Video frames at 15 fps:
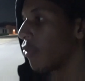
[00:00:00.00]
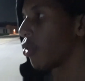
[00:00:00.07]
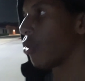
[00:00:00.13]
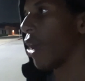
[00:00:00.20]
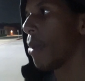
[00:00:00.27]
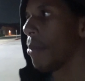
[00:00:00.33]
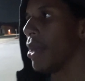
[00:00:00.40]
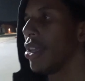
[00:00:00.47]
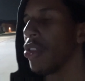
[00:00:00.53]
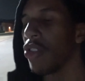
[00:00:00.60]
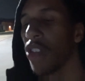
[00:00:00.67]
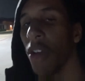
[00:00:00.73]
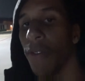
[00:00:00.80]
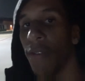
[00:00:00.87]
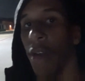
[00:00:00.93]
Do not make
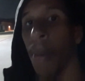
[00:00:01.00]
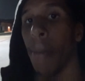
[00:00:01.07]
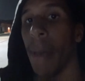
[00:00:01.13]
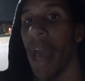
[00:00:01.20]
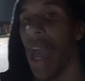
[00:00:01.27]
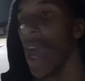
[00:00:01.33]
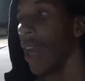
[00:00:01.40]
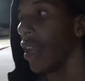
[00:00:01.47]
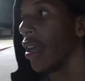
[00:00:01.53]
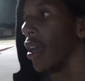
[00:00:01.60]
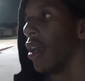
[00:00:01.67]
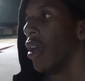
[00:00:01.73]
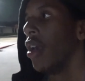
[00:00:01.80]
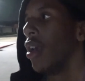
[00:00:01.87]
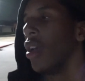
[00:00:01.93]
yourself feel bad.
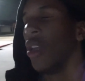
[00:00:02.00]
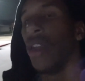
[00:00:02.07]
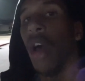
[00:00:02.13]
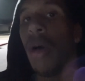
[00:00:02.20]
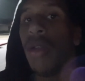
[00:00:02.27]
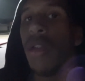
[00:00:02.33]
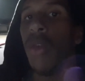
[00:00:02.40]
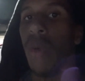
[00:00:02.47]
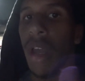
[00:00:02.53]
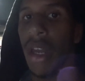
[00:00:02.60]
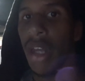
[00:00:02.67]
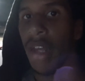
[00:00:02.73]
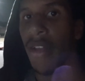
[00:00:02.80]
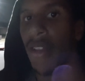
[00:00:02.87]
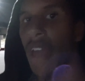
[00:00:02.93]
Don't do
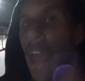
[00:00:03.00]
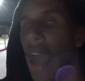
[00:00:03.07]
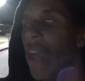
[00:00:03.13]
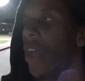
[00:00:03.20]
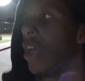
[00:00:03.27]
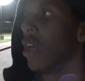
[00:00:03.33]
any of that.